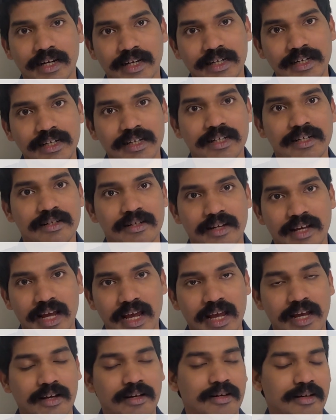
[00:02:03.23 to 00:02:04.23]
Indian
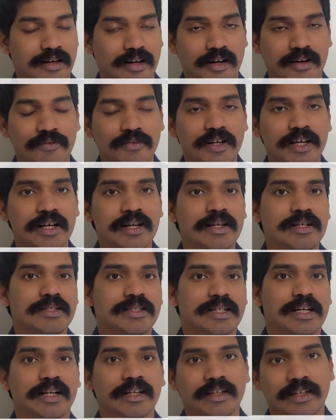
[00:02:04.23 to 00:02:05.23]
aircraft
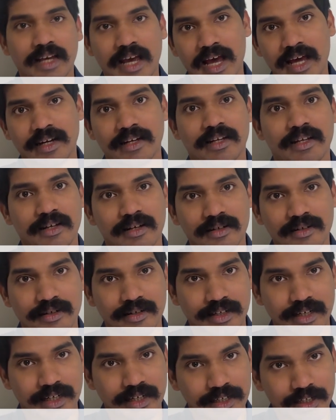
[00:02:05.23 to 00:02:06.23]
shall carry a
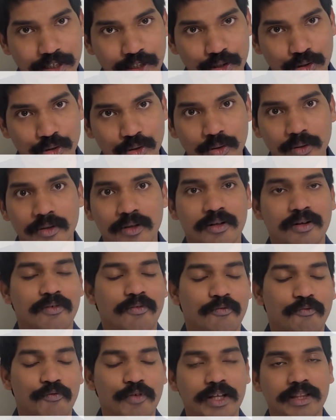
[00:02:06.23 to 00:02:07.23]
radio
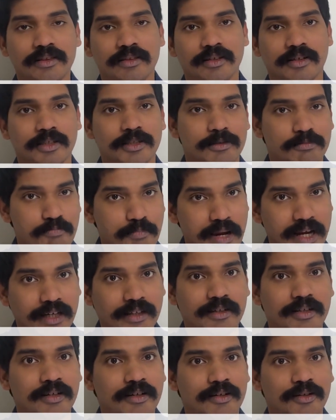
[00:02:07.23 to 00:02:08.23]
with
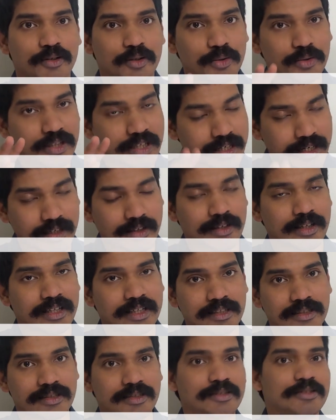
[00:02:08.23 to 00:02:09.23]
respect to the
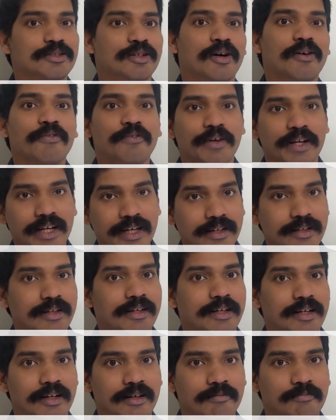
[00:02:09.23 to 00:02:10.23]
regulations of
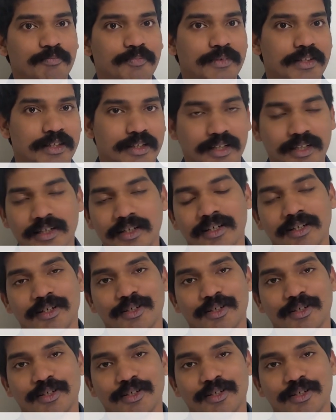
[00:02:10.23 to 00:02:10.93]
India, right?